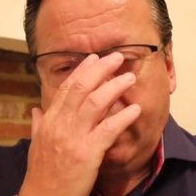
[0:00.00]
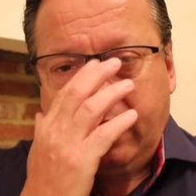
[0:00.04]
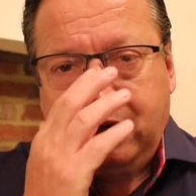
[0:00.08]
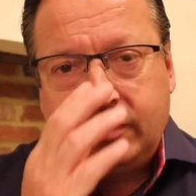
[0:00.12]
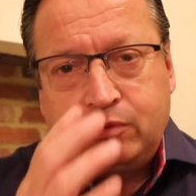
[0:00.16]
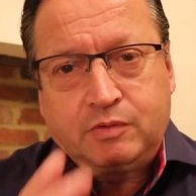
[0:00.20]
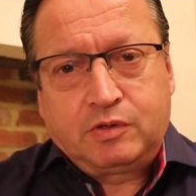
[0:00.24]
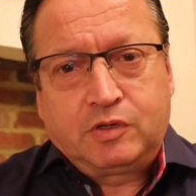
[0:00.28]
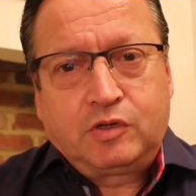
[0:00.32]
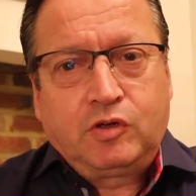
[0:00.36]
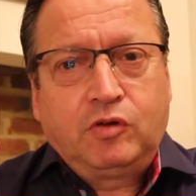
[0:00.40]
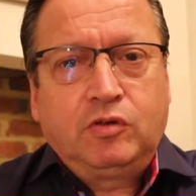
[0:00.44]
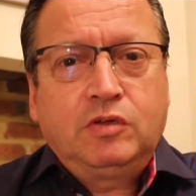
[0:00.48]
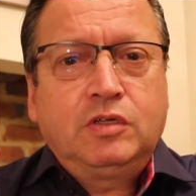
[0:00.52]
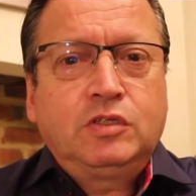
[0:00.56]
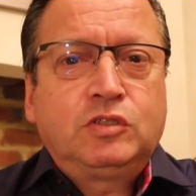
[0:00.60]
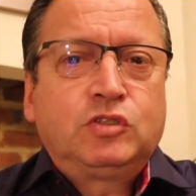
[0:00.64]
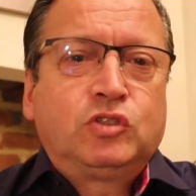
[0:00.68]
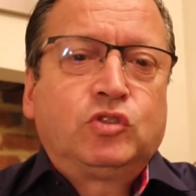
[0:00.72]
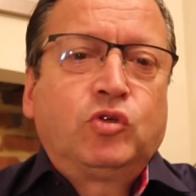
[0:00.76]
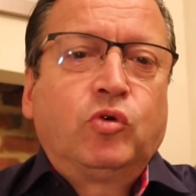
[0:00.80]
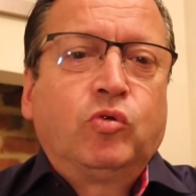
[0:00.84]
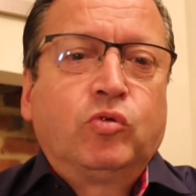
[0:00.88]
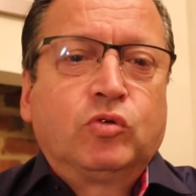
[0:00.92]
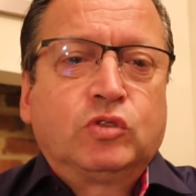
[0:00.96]
I'm going
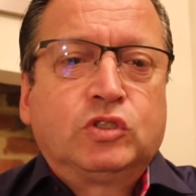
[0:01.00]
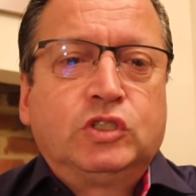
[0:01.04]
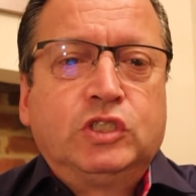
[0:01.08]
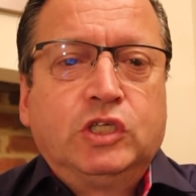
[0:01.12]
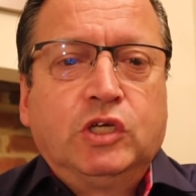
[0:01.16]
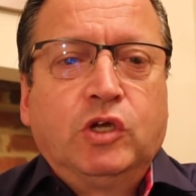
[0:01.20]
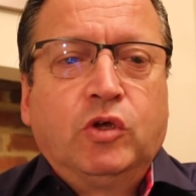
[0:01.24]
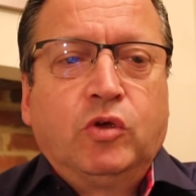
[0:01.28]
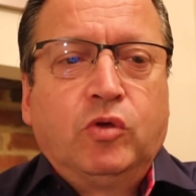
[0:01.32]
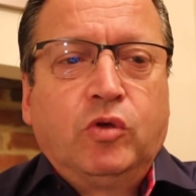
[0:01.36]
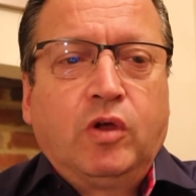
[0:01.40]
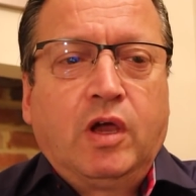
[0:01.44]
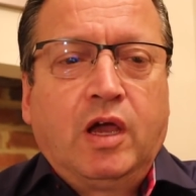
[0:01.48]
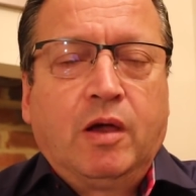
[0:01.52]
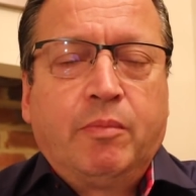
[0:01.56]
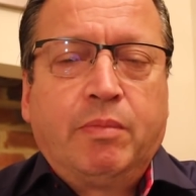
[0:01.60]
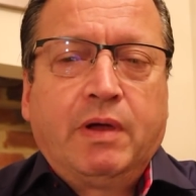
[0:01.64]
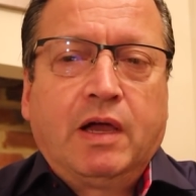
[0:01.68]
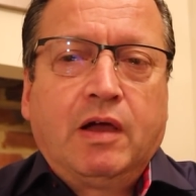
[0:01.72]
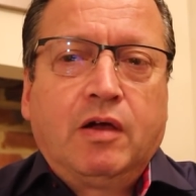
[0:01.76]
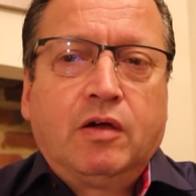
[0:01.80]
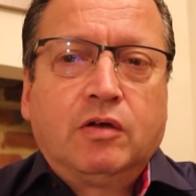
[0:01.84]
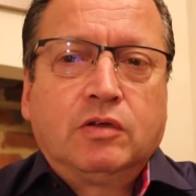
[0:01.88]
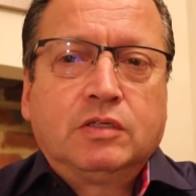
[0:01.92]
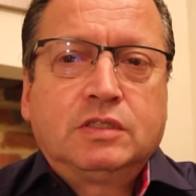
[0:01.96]
to talk to you
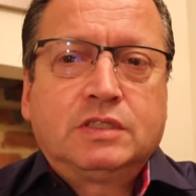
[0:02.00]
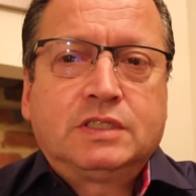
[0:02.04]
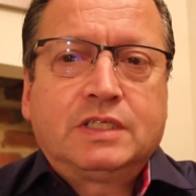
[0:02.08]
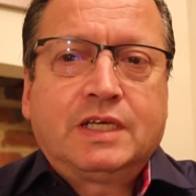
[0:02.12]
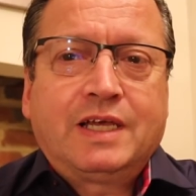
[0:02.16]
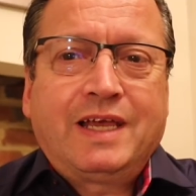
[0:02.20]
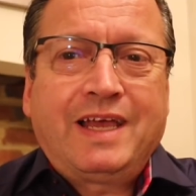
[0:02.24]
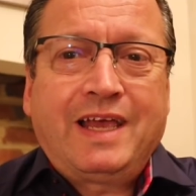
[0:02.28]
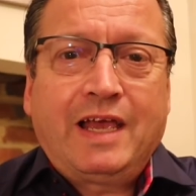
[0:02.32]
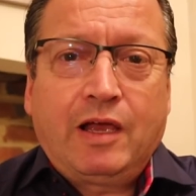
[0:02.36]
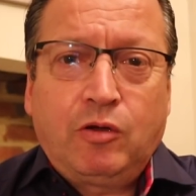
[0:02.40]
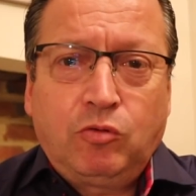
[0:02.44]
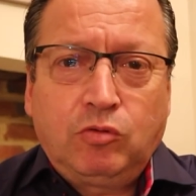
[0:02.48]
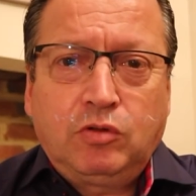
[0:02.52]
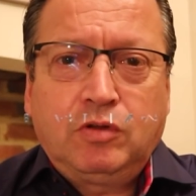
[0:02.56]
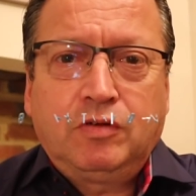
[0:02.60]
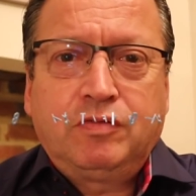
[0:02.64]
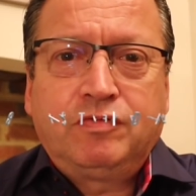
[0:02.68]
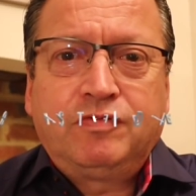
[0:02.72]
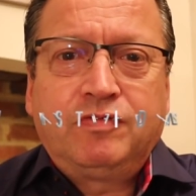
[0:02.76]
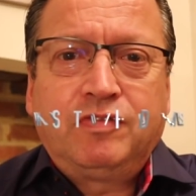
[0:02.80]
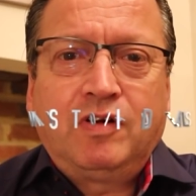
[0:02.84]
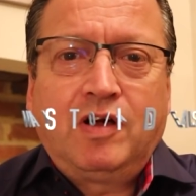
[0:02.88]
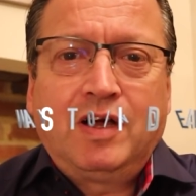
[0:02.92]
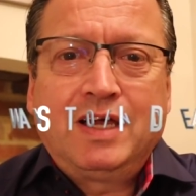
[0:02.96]
about how to
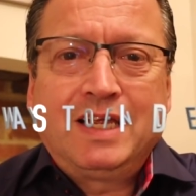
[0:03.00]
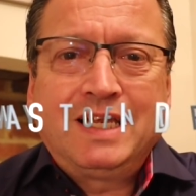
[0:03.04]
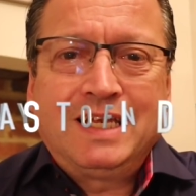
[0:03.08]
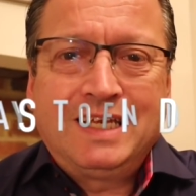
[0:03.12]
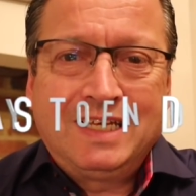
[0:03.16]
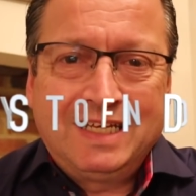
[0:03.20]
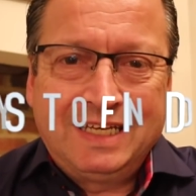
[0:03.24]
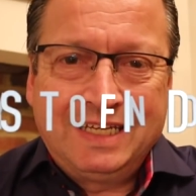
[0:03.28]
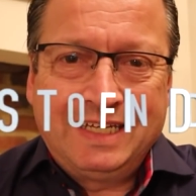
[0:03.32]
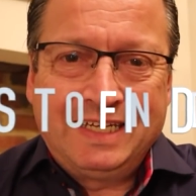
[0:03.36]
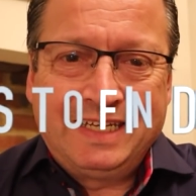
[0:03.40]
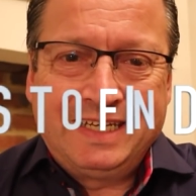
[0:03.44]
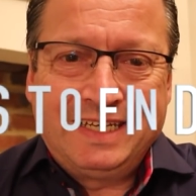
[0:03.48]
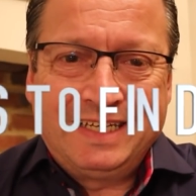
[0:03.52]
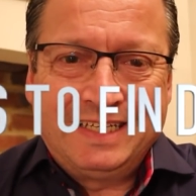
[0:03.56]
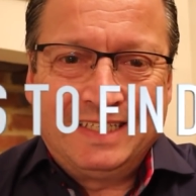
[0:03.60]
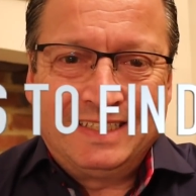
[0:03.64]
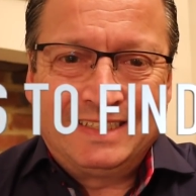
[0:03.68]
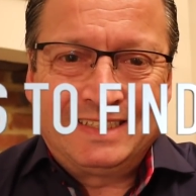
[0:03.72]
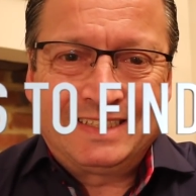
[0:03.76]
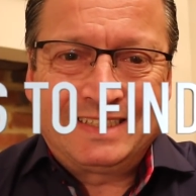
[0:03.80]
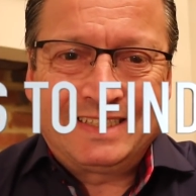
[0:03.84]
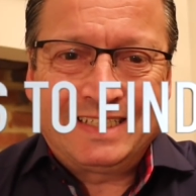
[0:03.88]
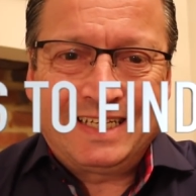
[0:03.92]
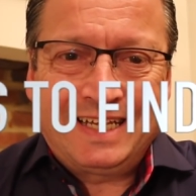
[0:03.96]
find
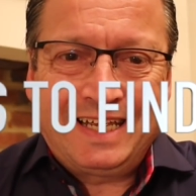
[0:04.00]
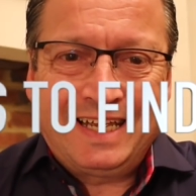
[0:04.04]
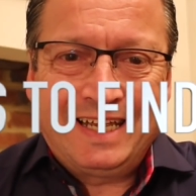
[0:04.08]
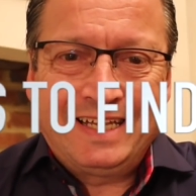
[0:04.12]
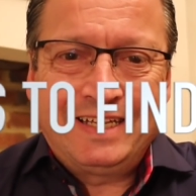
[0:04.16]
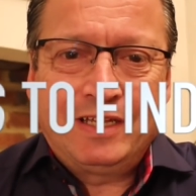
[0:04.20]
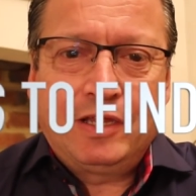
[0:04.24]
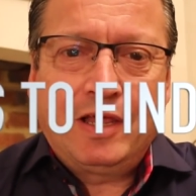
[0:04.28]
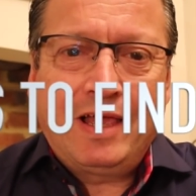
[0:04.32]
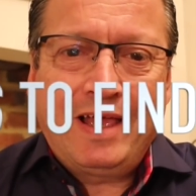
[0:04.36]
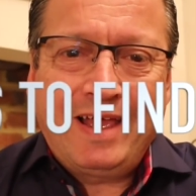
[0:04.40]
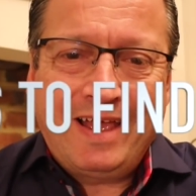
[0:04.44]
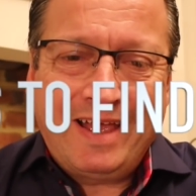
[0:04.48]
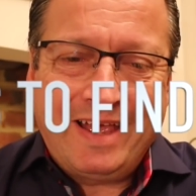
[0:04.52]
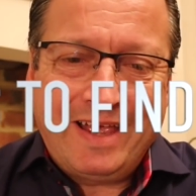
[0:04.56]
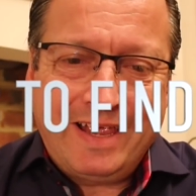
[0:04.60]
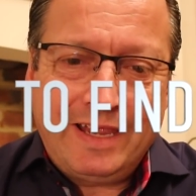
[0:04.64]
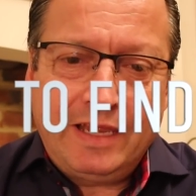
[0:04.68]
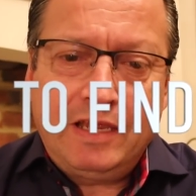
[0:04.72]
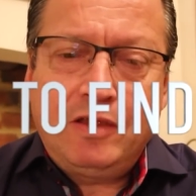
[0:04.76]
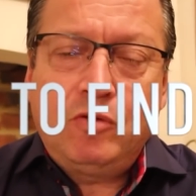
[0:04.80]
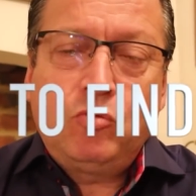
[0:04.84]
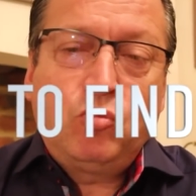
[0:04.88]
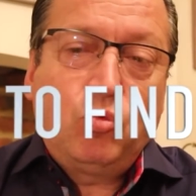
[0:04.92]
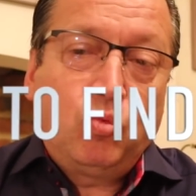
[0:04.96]
leads and
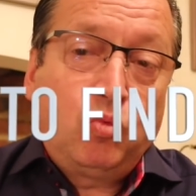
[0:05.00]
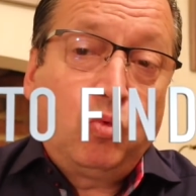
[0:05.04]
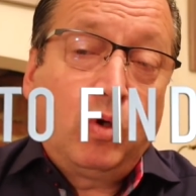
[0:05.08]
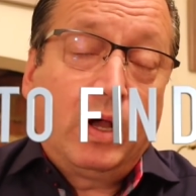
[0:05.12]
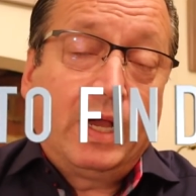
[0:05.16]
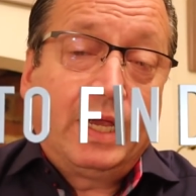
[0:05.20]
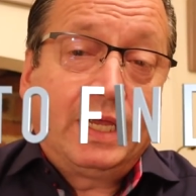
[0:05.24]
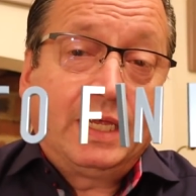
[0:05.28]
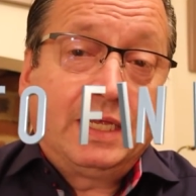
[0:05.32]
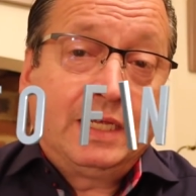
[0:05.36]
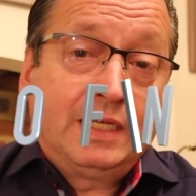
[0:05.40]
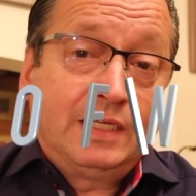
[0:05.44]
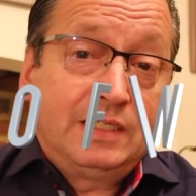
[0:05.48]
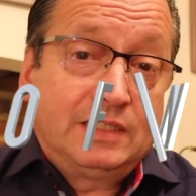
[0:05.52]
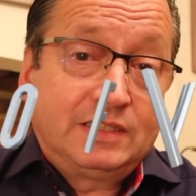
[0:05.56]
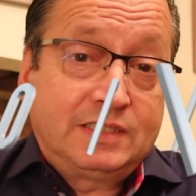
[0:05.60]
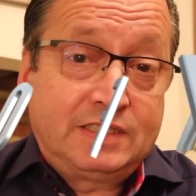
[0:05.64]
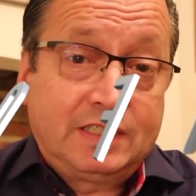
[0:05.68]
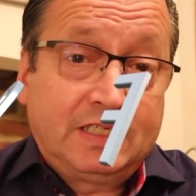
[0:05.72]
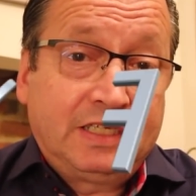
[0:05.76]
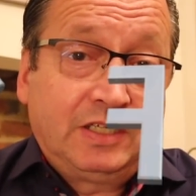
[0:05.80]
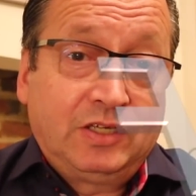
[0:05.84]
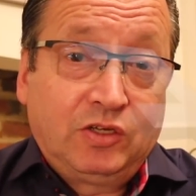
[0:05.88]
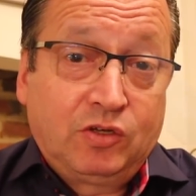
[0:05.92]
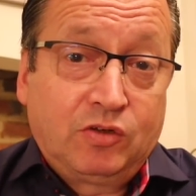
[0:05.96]
8 ways
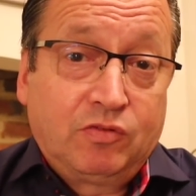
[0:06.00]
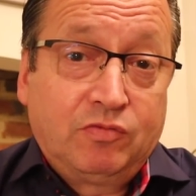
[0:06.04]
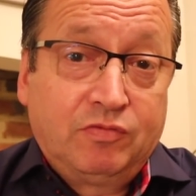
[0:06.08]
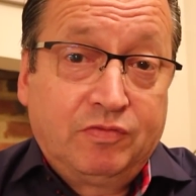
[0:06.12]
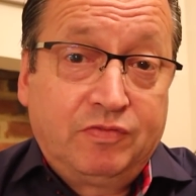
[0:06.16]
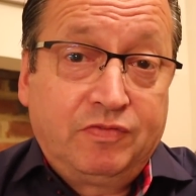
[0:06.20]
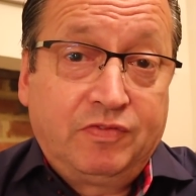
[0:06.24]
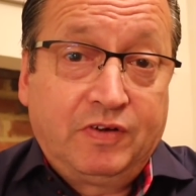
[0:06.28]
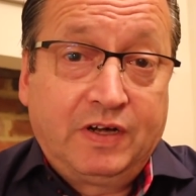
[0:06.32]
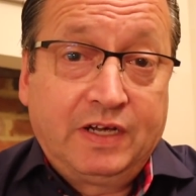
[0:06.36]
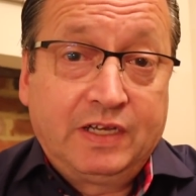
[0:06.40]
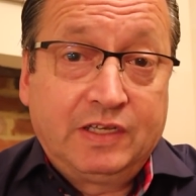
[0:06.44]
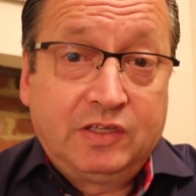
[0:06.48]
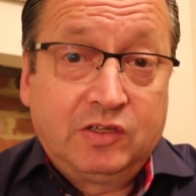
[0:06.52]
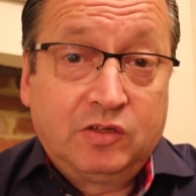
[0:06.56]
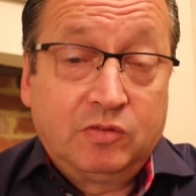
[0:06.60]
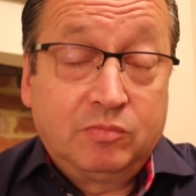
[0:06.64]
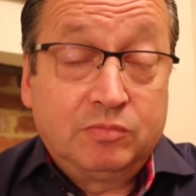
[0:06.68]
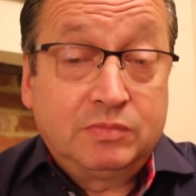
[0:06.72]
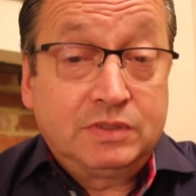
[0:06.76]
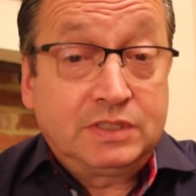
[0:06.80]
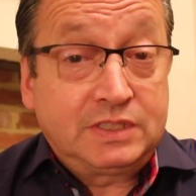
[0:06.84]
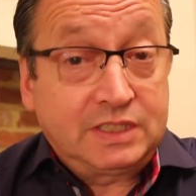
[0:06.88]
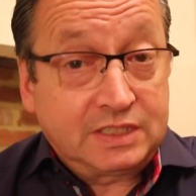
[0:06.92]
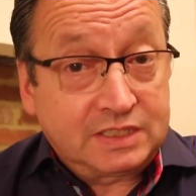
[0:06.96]
that you can find
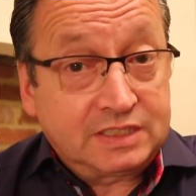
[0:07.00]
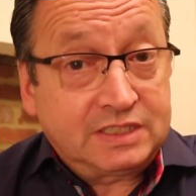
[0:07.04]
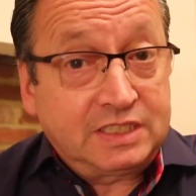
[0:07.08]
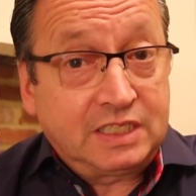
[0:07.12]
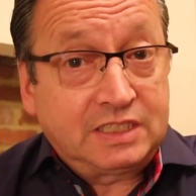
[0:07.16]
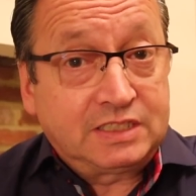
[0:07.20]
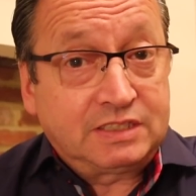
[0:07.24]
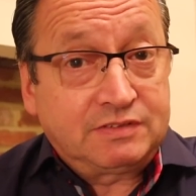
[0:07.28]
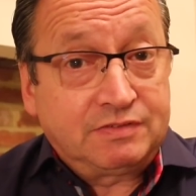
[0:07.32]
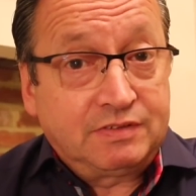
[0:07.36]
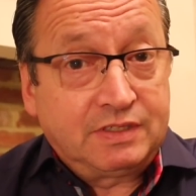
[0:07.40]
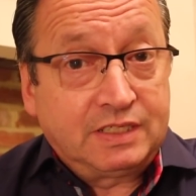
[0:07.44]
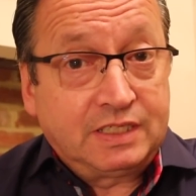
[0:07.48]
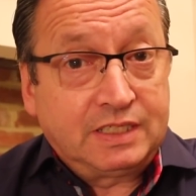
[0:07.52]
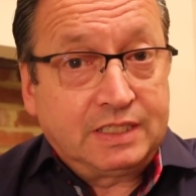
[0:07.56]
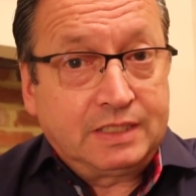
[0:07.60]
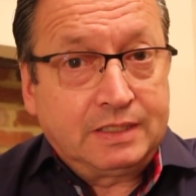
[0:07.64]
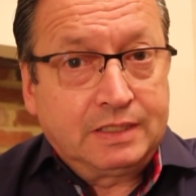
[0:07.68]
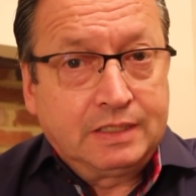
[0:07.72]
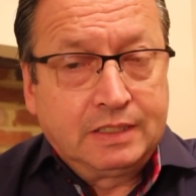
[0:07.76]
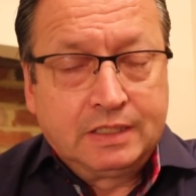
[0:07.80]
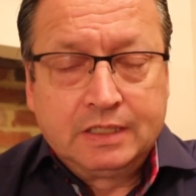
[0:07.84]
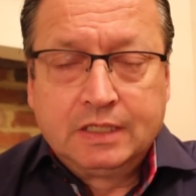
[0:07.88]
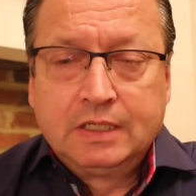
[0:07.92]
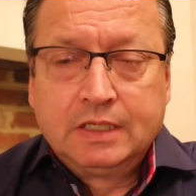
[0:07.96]
them successfully.